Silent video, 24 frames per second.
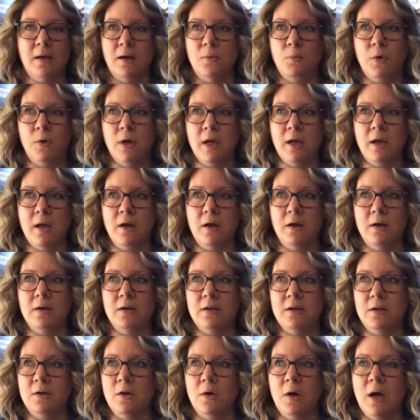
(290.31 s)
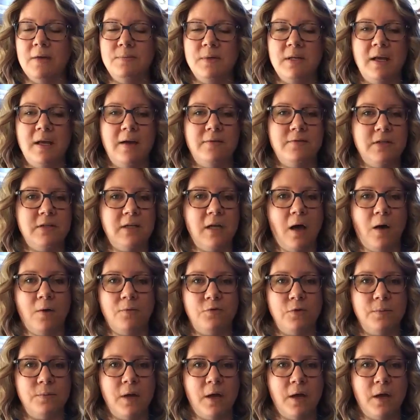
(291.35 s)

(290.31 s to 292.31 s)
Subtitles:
where I've been having help from